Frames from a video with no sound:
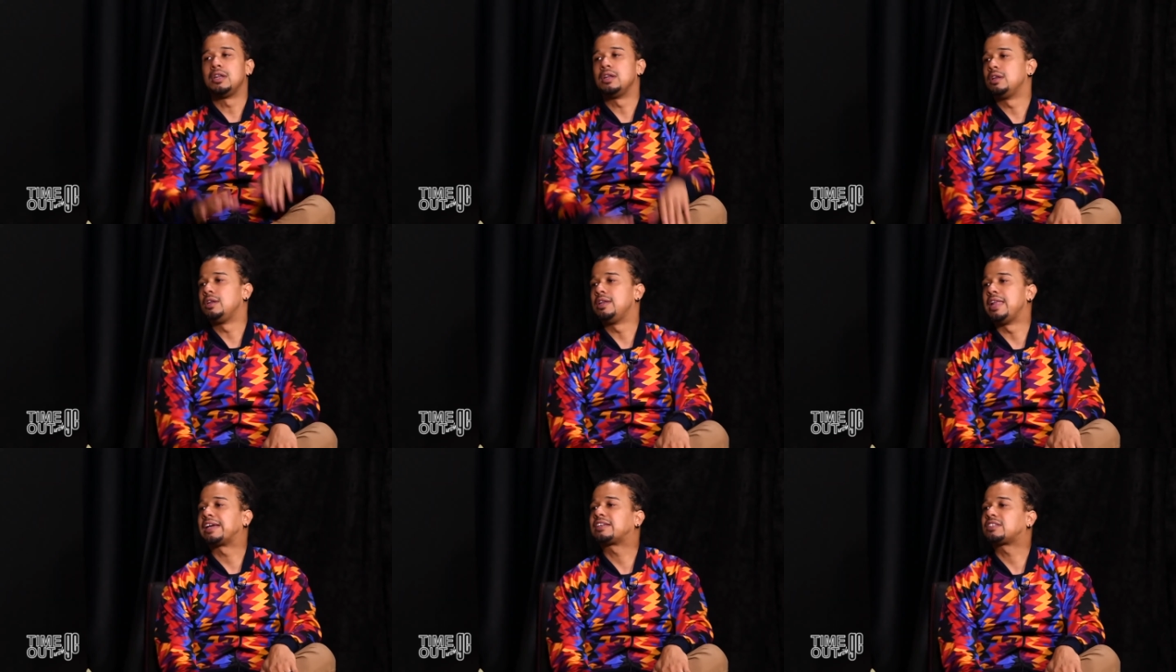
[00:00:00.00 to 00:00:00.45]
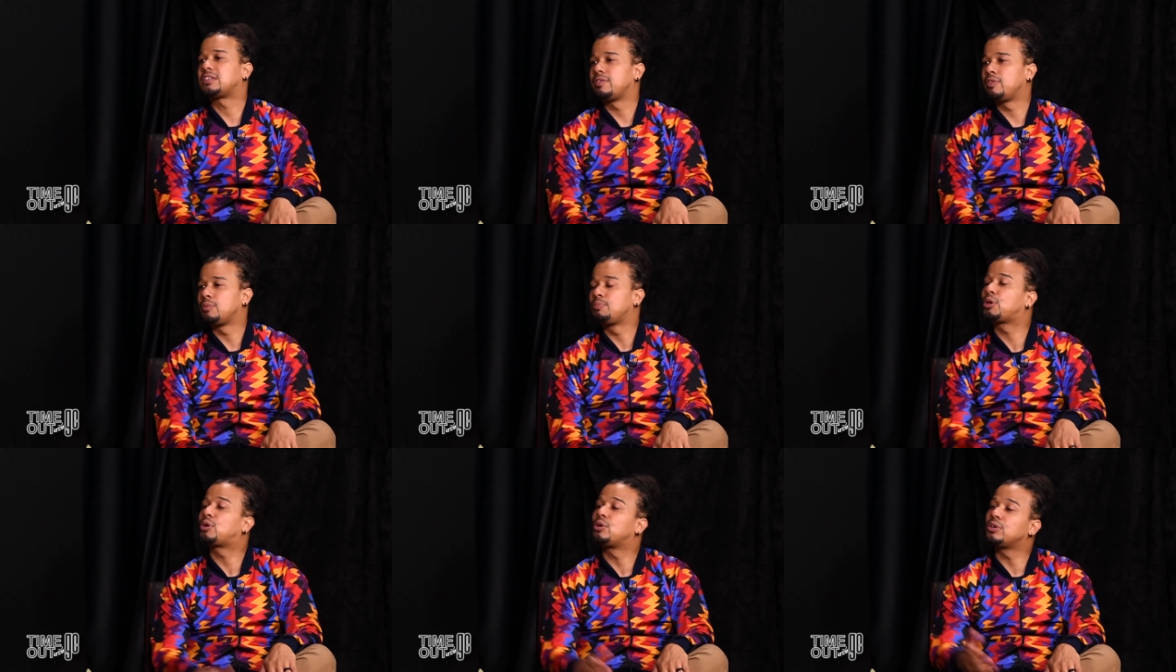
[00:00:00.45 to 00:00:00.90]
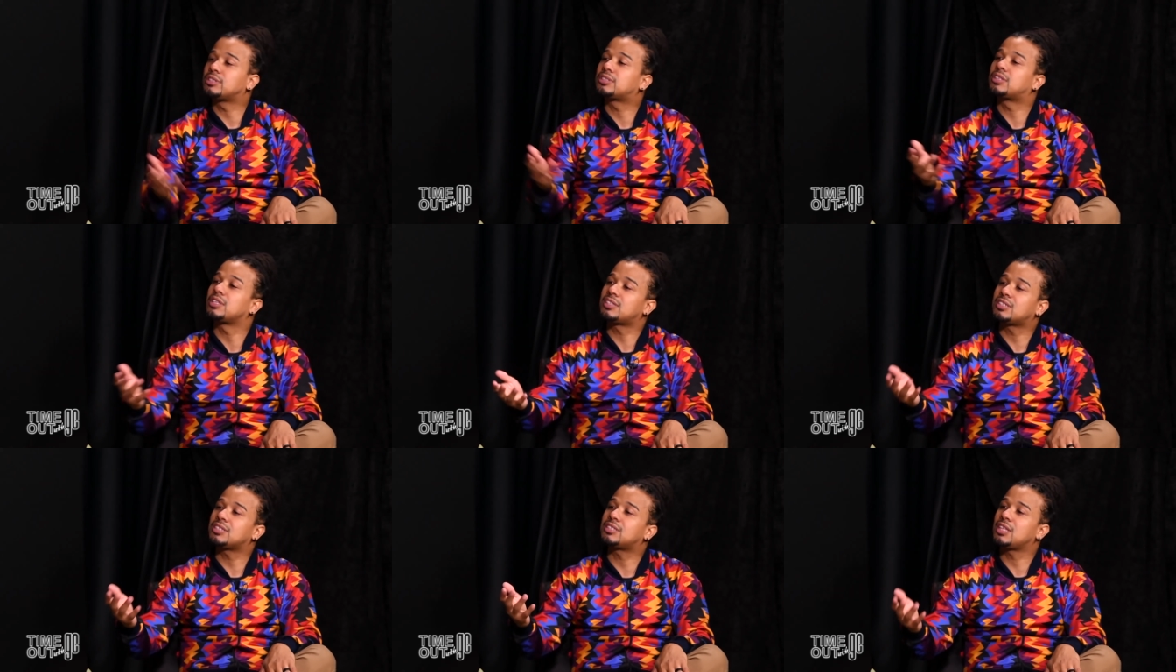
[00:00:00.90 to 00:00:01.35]
next level, because
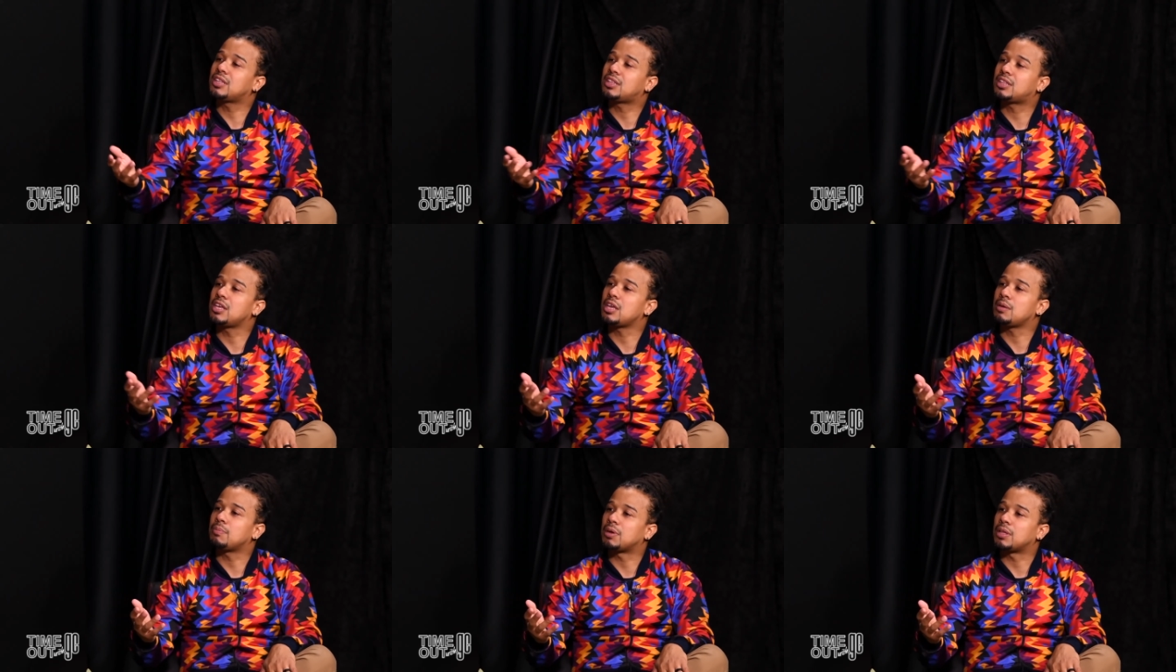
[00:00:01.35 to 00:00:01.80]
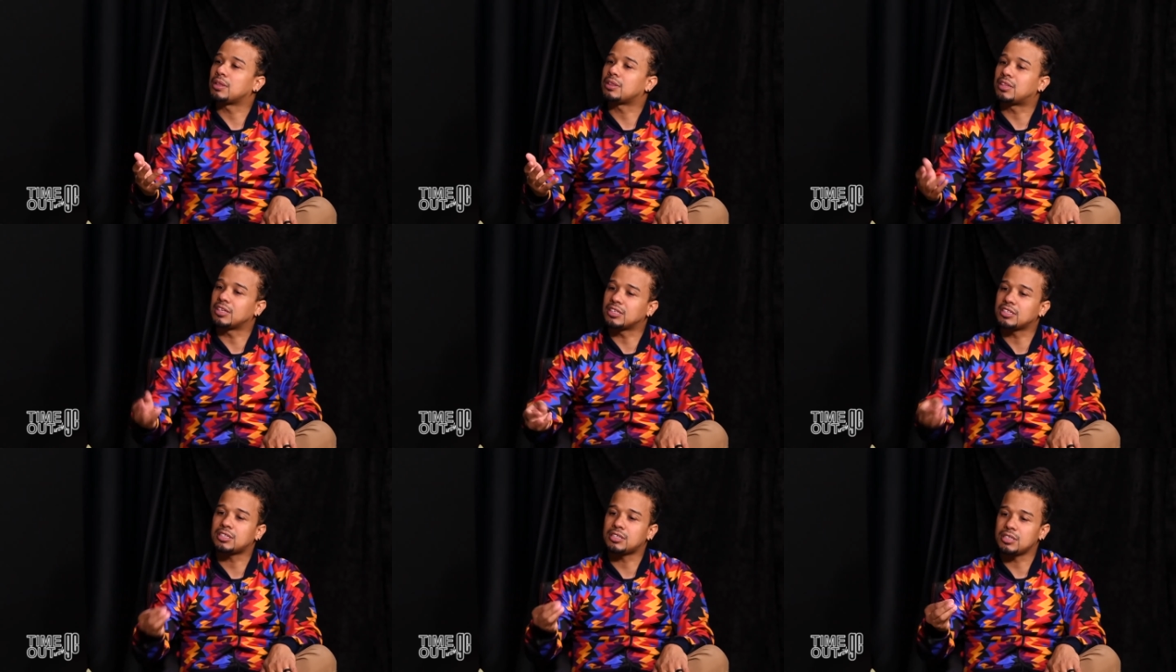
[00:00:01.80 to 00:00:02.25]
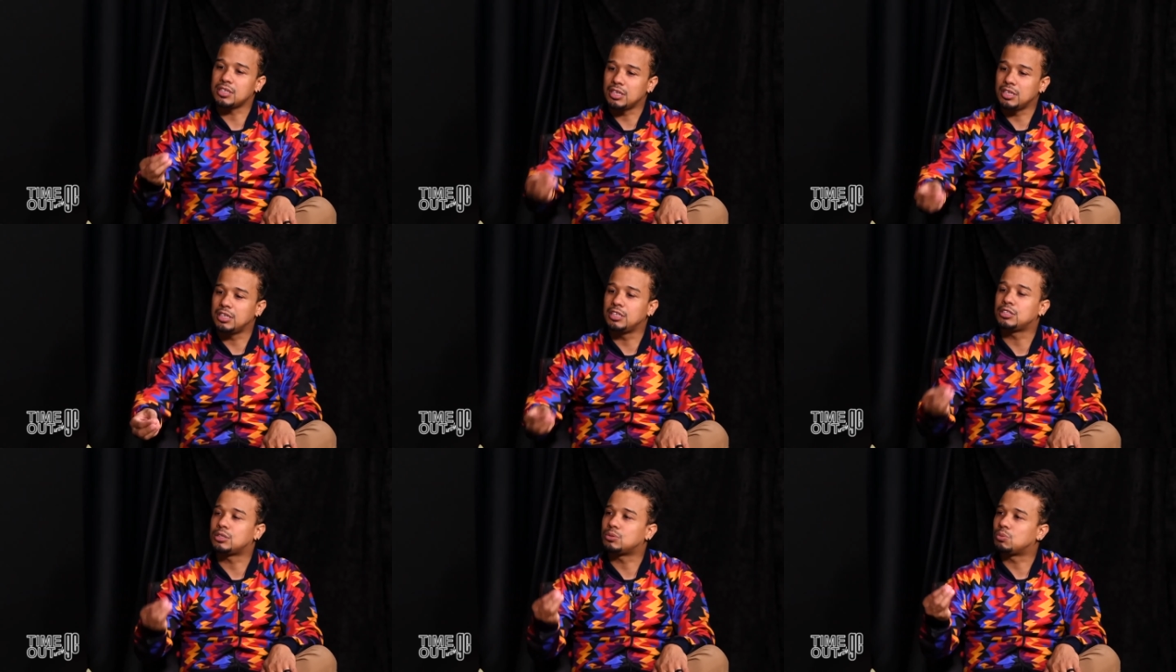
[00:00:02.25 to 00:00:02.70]
this is the thing, man. This
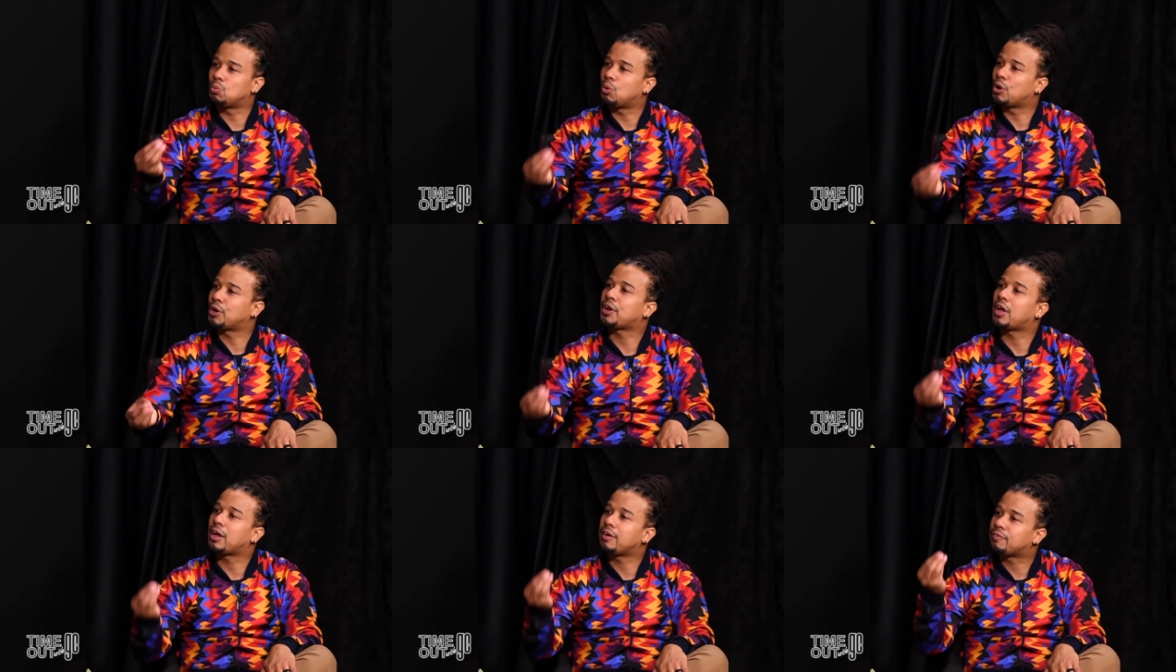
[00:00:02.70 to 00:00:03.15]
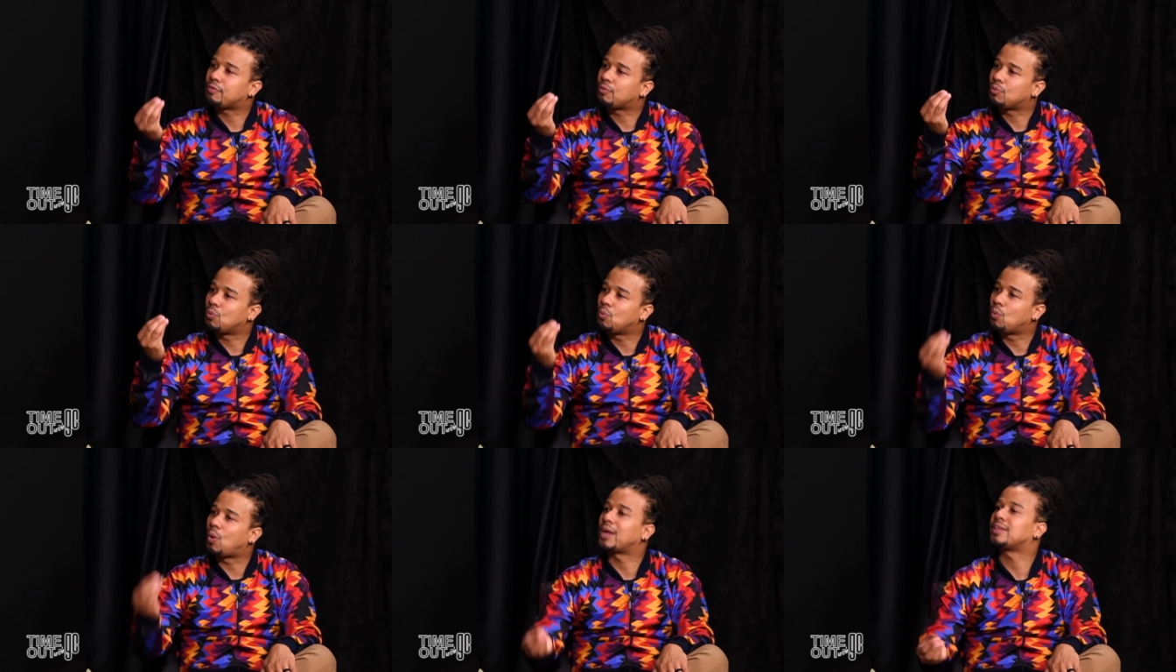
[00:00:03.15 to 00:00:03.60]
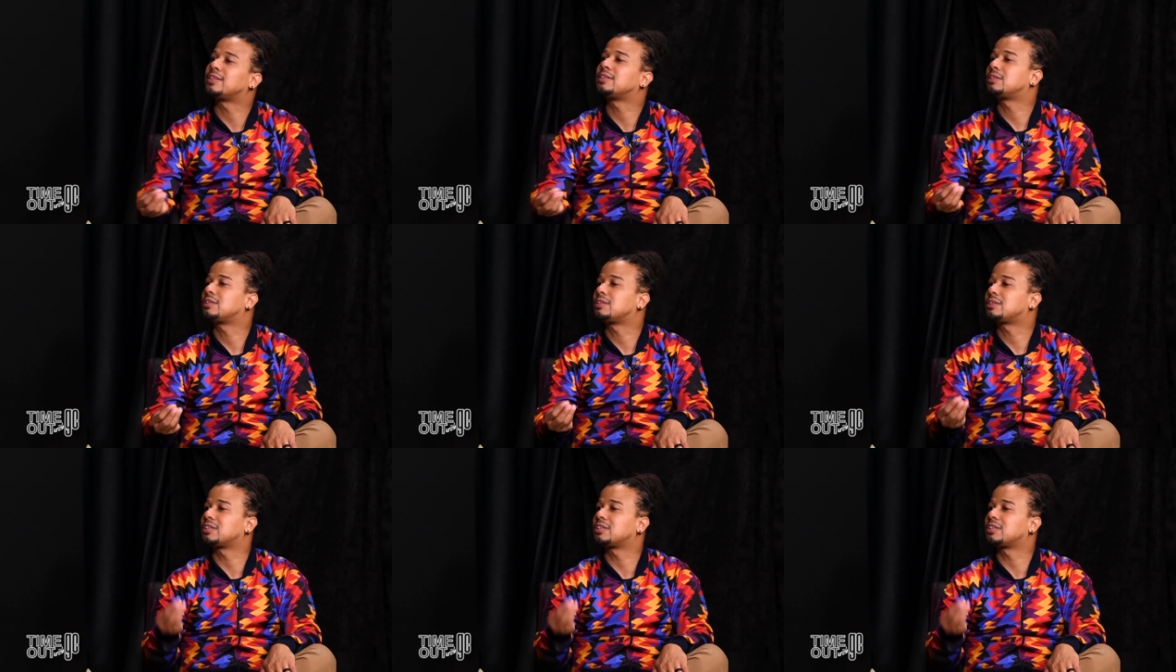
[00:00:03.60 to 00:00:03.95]
is what I've wanted.